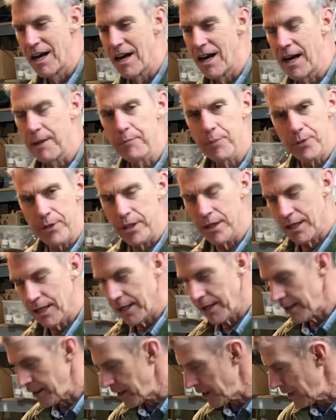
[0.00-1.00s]

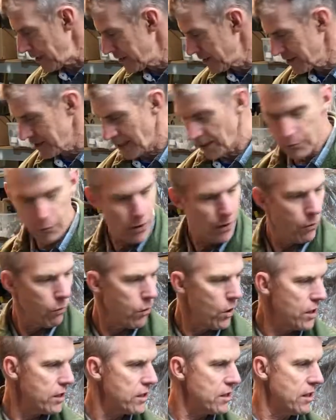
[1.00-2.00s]
I wear
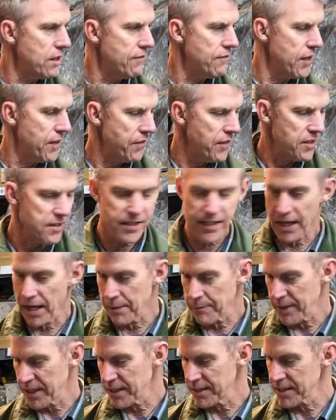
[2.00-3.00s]
one glove on this
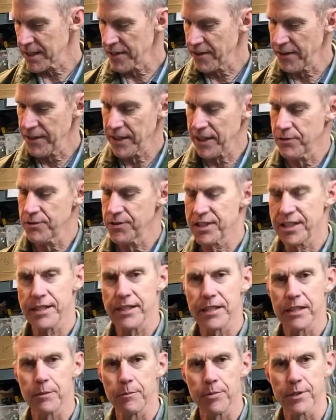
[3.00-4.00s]
hand because I think I was
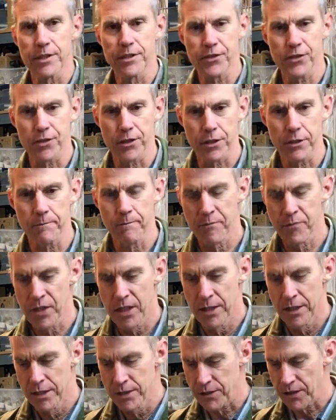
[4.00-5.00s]
getting a blister.
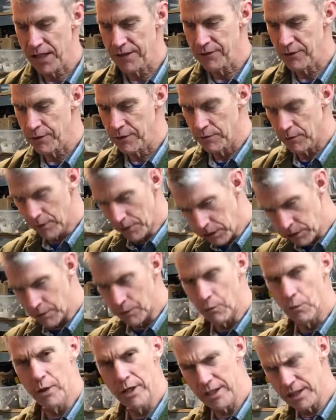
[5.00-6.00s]
So I
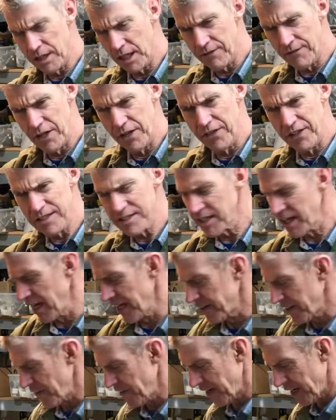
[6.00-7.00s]
have one glove on this
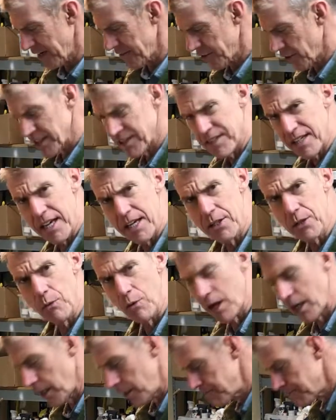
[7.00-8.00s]
hand, and then after I sand a
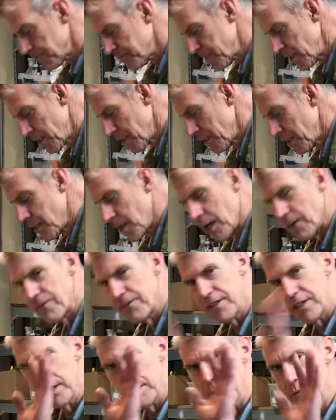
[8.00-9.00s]
while, I'll
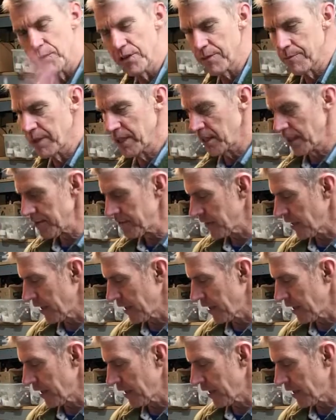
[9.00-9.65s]
feel it with my left